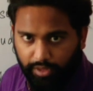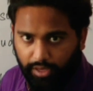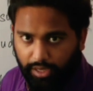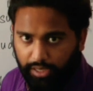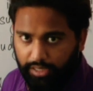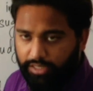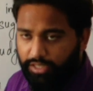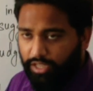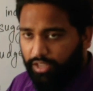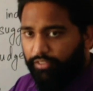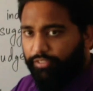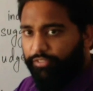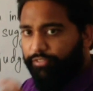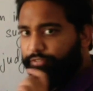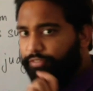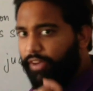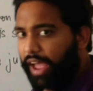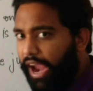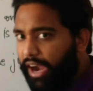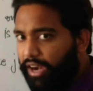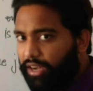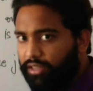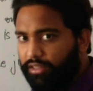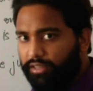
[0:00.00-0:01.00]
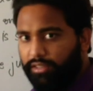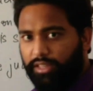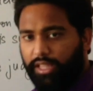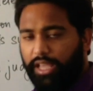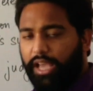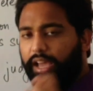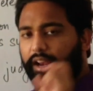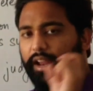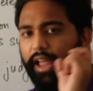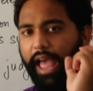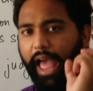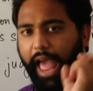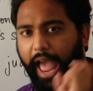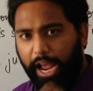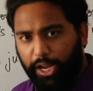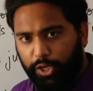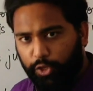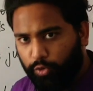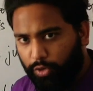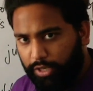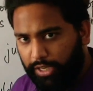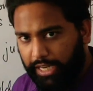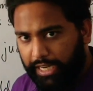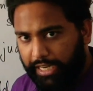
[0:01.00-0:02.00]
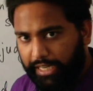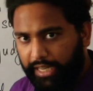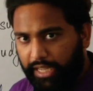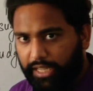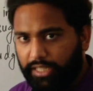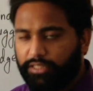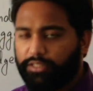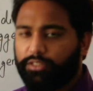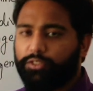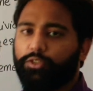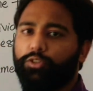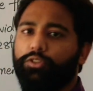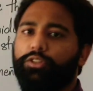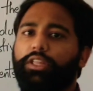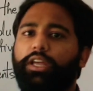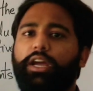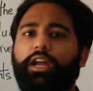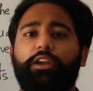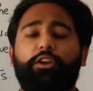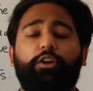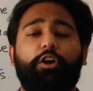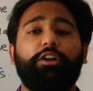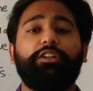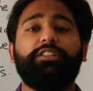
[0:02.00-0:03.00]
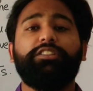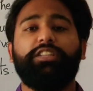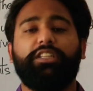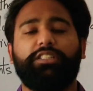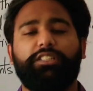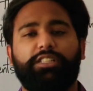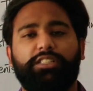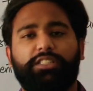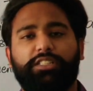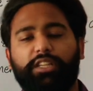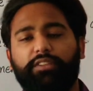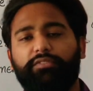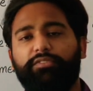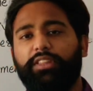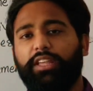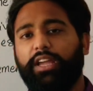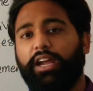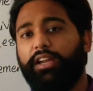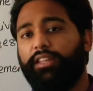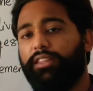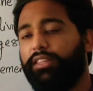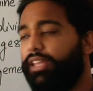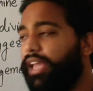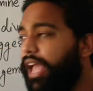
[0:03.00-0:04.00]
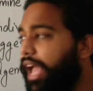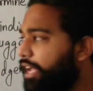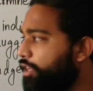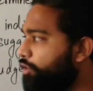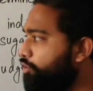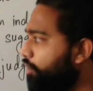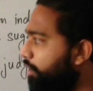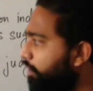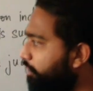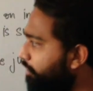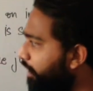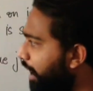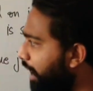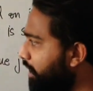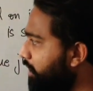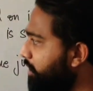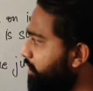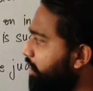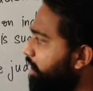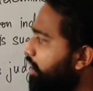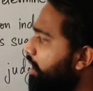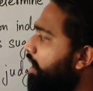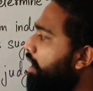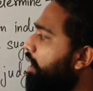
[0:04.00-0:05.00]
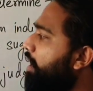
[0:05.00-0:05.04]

It's a fact. They are actual data. So they are not suggestive, they are the actual facts.